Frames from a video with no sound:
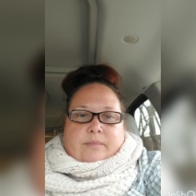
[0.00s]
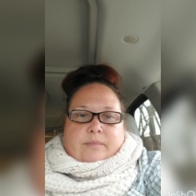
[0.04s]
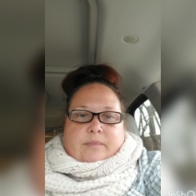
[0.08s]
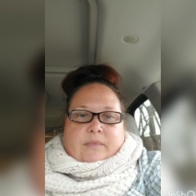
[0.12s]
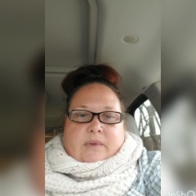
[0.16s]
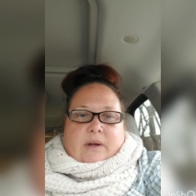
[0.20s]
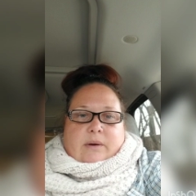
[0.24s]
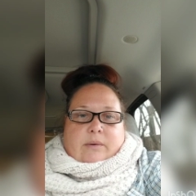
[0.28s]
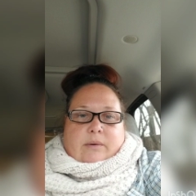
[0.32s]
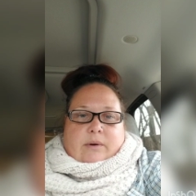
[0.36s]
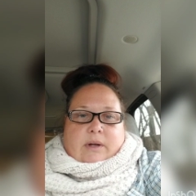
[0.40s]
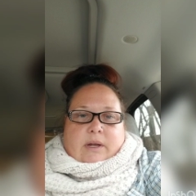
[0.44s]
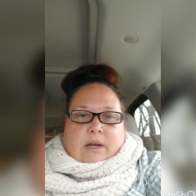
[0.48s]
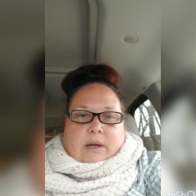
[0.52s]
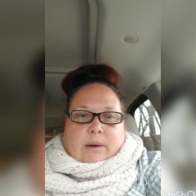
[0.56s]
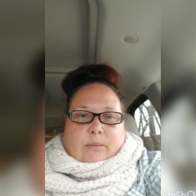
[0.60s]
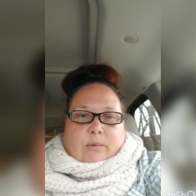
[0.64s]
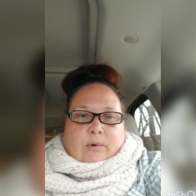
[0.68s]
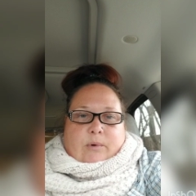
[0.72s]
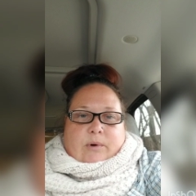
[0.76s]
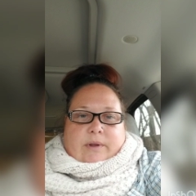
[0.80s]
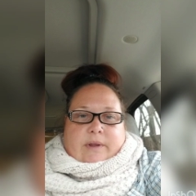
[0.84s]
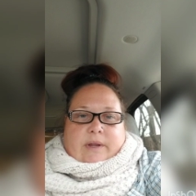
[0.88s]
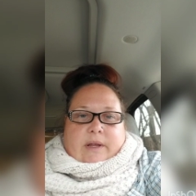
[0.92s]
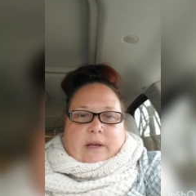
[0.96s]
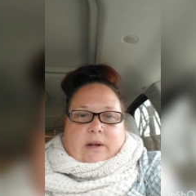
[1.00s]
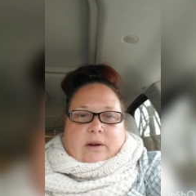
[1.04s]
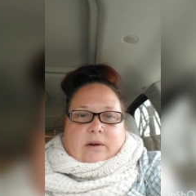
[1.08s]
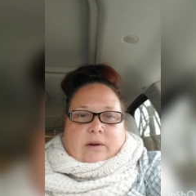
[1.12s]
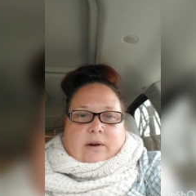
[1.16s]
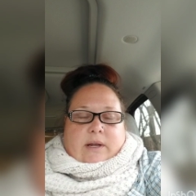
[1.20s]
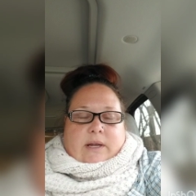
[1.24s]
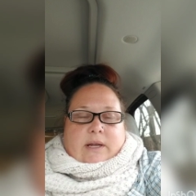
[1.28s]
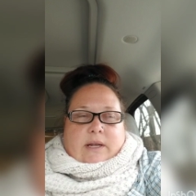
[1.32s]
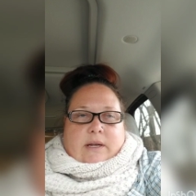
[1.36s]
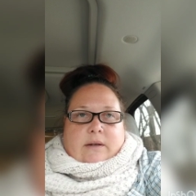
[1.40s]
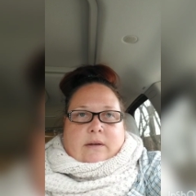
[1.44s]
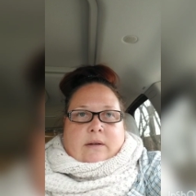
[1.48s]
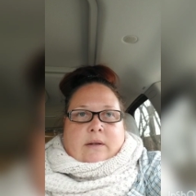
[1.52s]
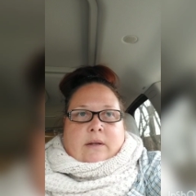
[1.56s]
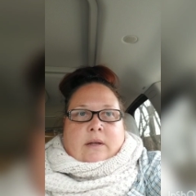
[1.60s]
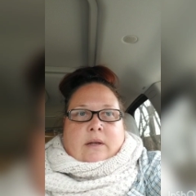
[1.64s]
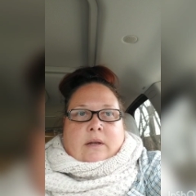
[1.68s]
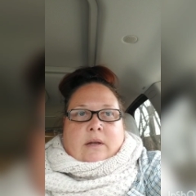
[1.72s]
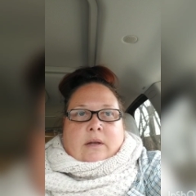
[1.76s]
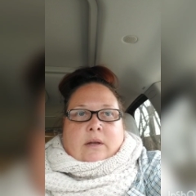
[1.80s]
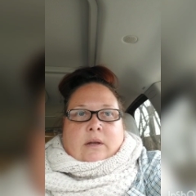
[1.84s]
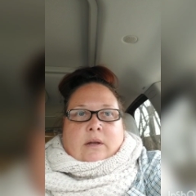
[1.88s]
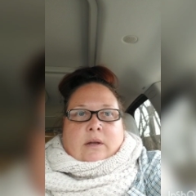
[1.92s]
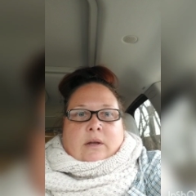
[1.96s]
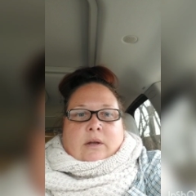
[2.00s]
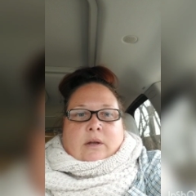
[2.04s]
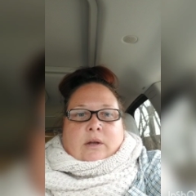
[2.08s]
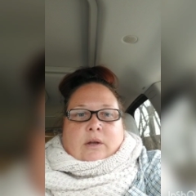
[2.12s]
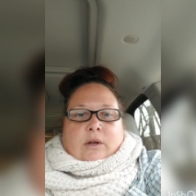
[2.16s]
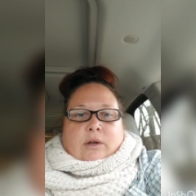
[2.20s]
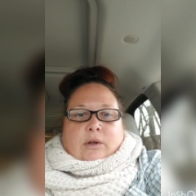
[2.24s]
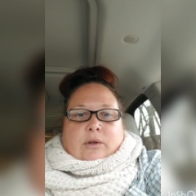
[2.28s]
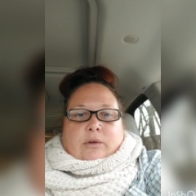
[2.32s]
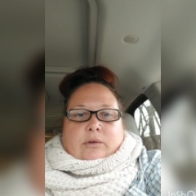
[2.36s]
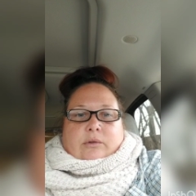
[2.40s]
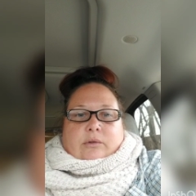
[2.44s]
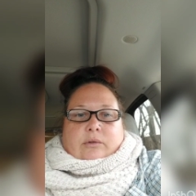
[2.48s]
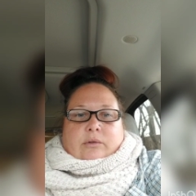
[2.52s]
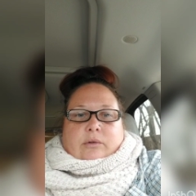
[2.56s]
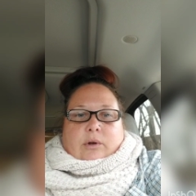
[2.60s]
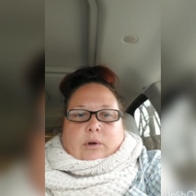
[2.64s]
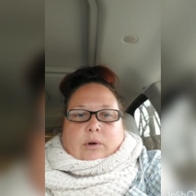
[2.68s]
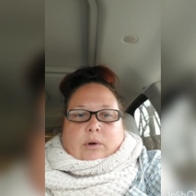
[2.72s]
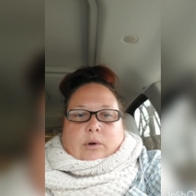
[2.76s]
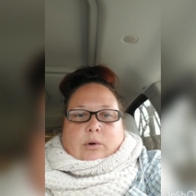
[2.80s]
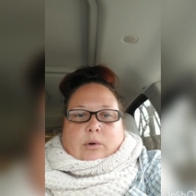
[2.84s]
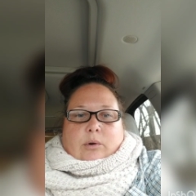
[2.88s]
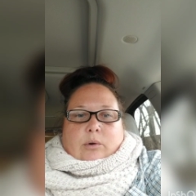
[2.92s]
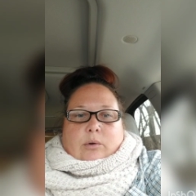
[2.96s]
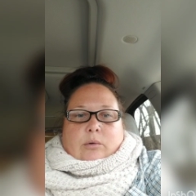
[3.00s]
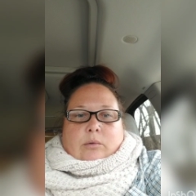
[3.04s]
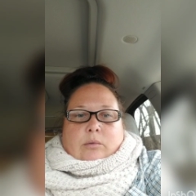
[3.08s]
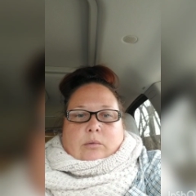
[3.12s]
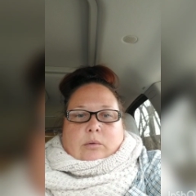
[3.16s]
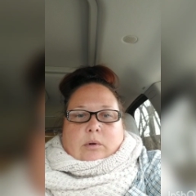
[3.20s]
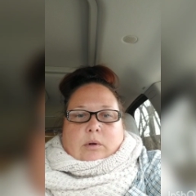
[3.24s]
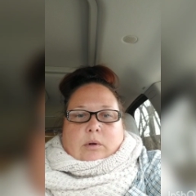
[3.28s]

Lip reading: that were kept weren't that great. So